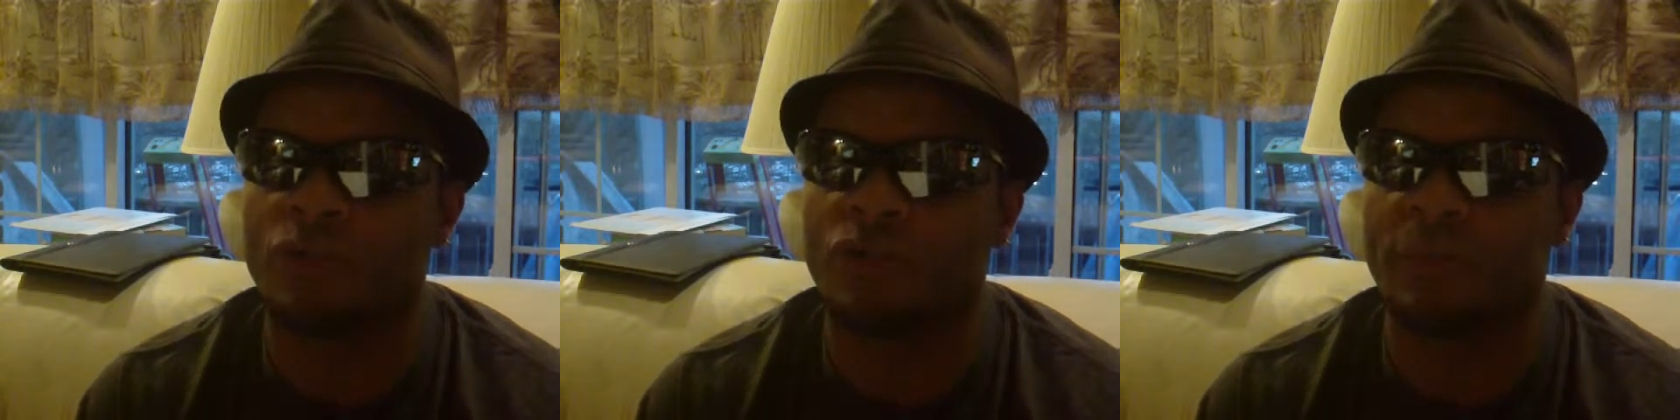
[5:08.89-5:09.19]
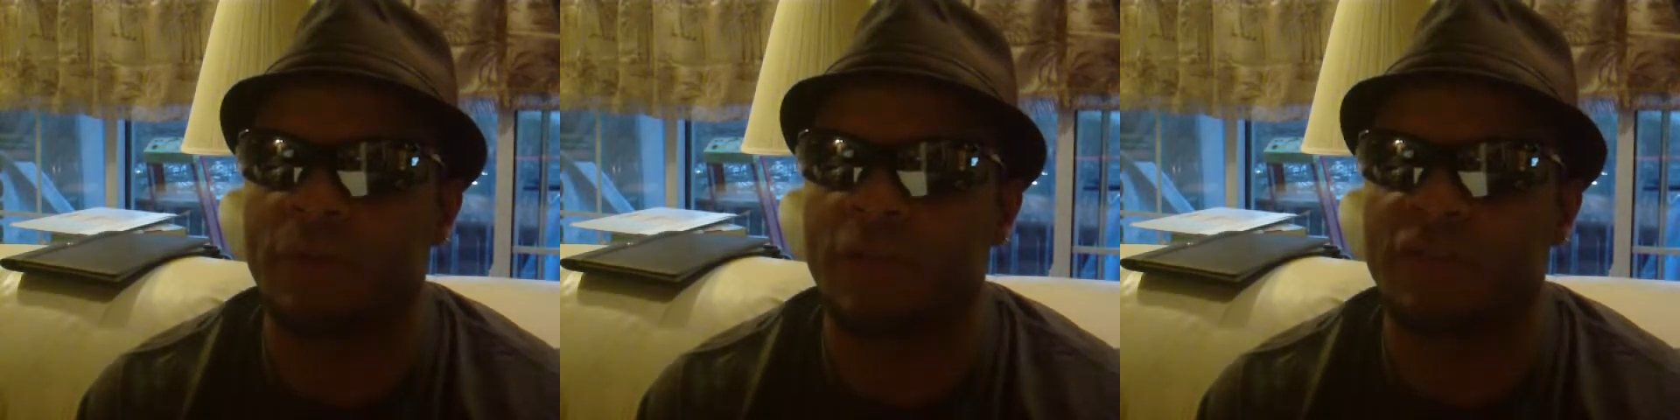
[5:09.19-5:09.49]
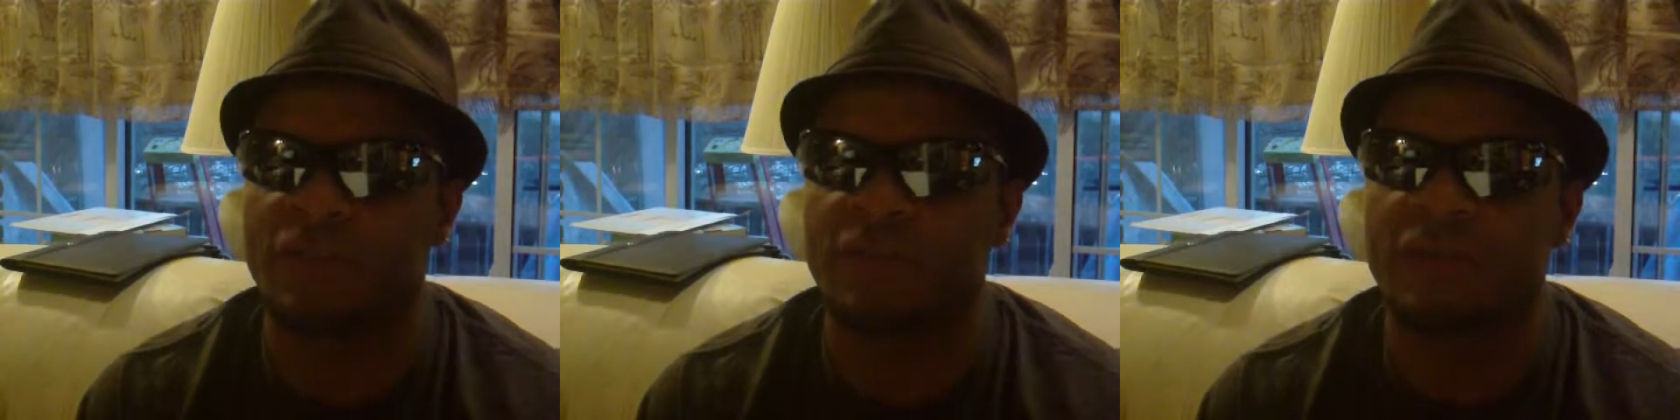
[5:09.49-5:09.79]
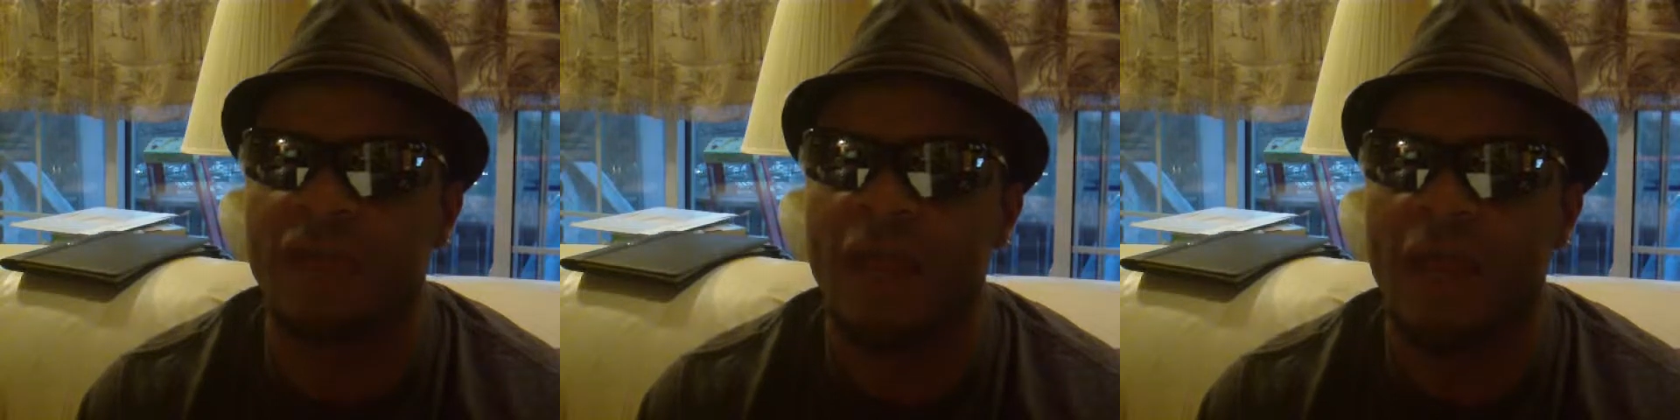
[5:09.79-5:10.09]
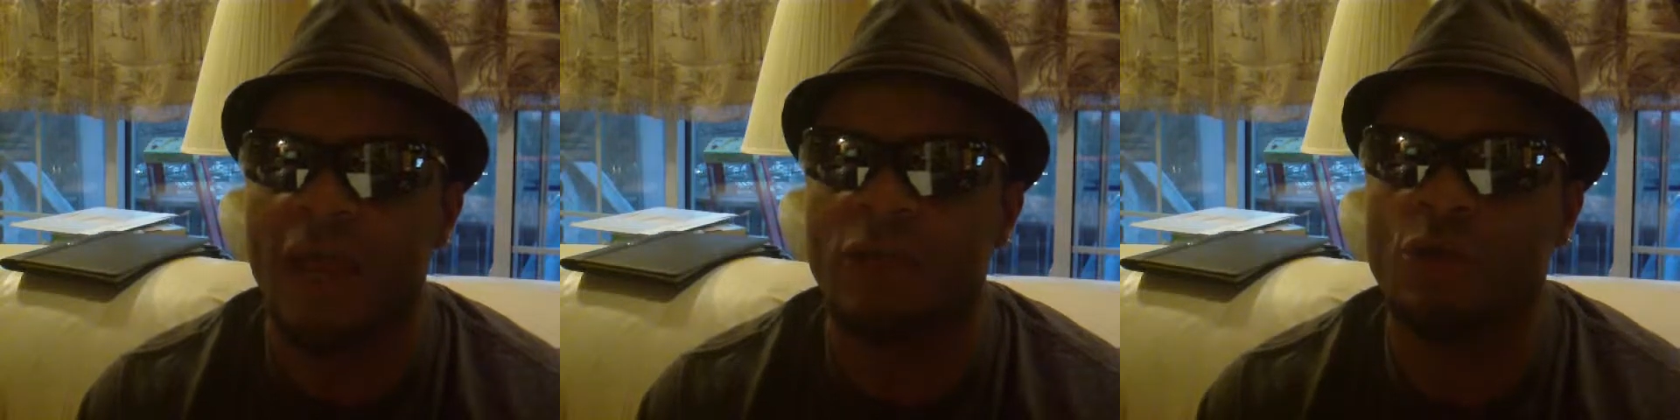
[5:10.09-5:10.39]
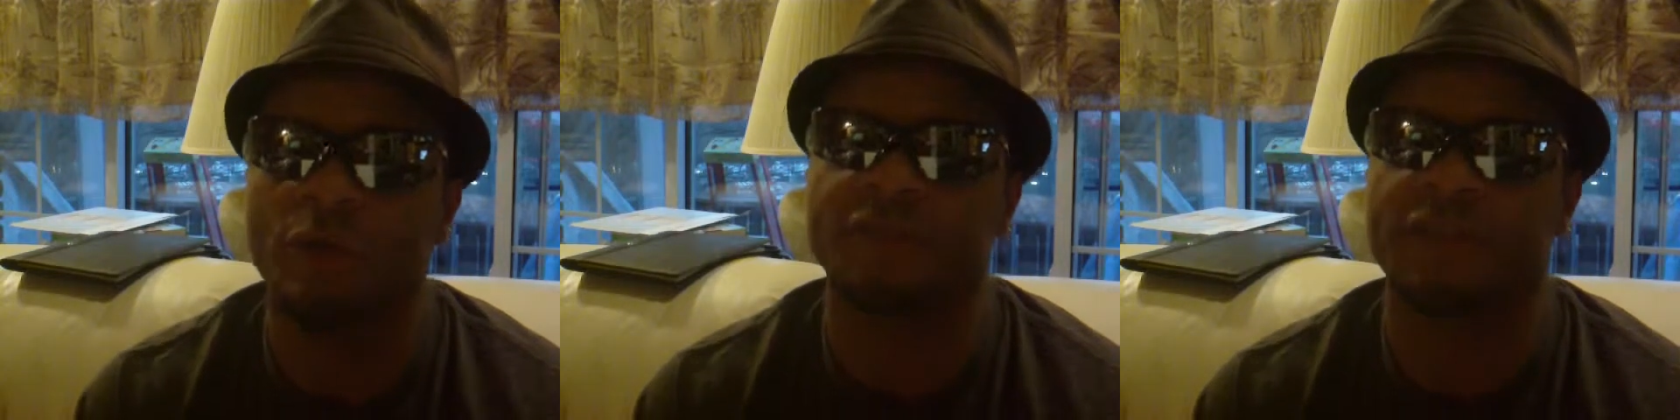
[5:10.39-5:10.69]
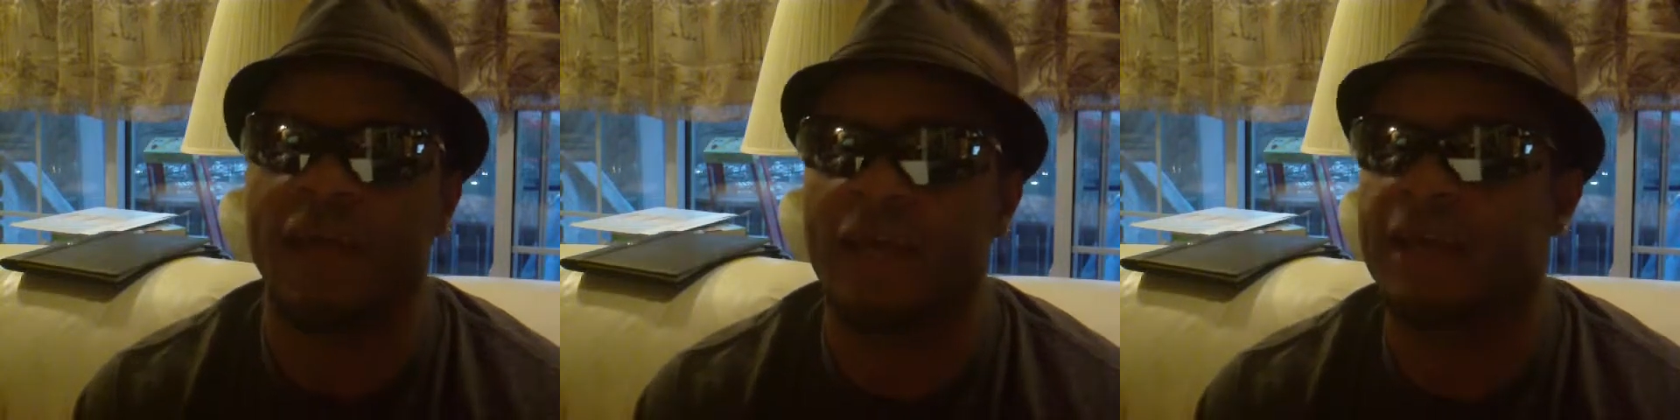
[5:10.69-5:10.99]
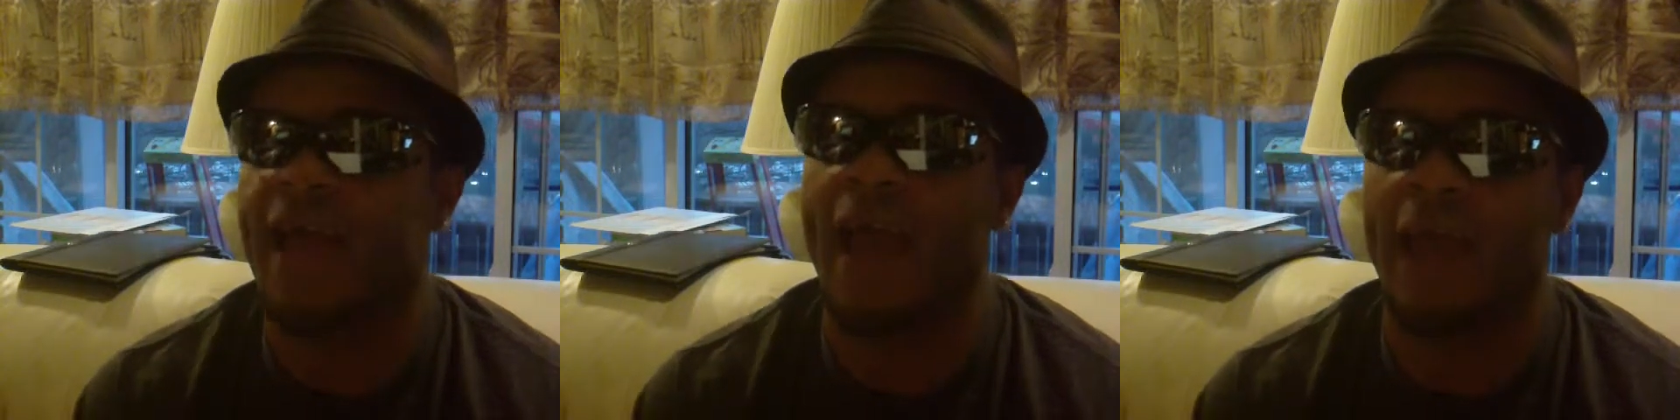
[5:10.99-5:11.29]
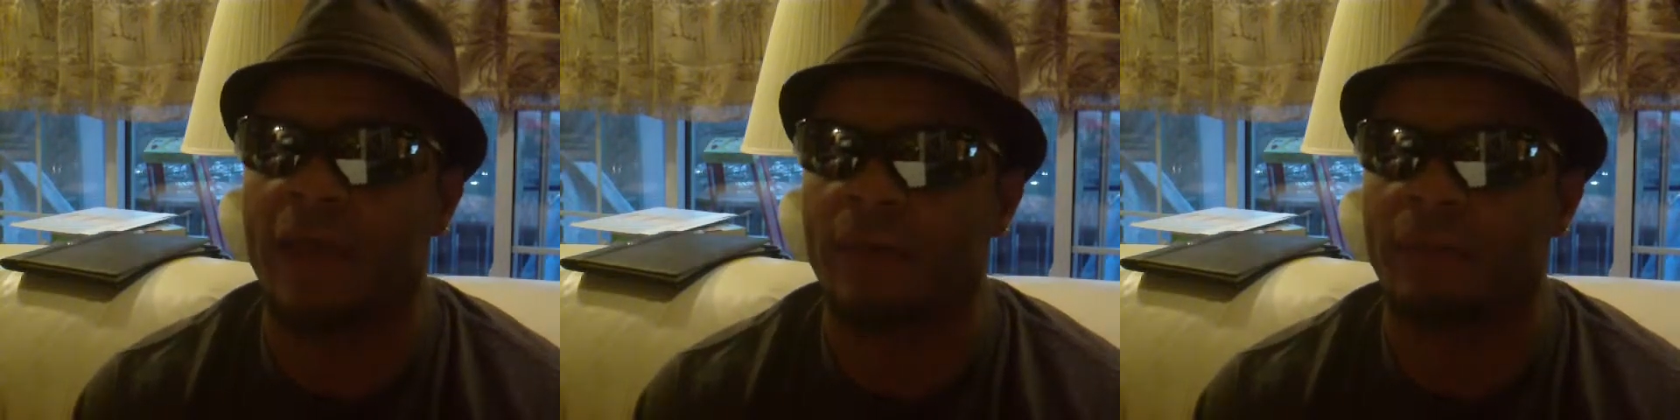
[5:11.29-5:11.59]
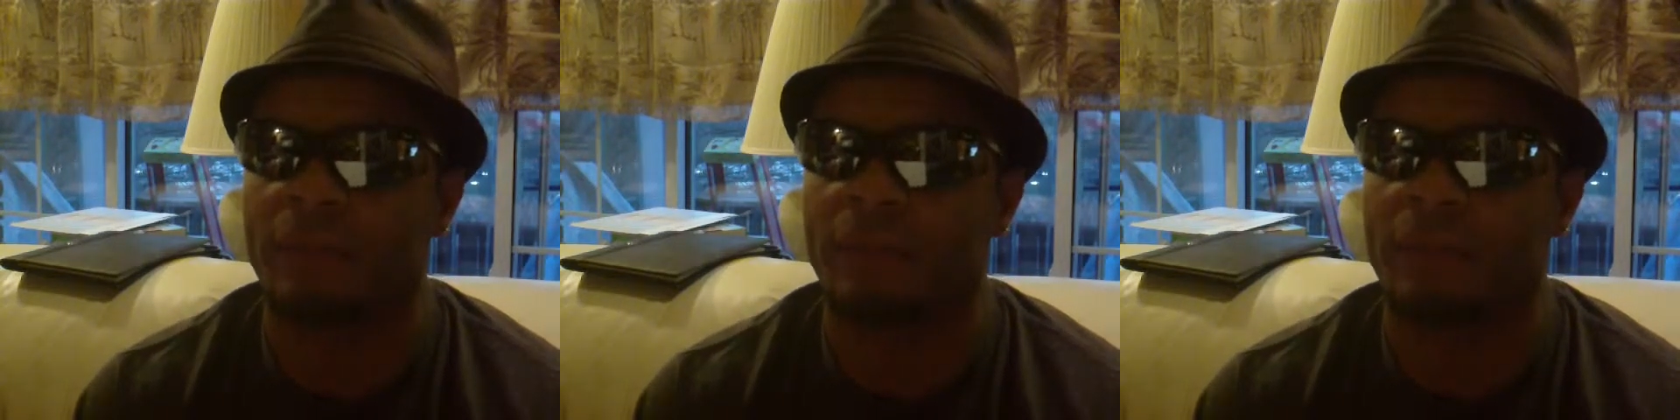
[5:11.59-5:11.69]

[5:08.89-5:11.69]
tribulations, and you have said, Nay,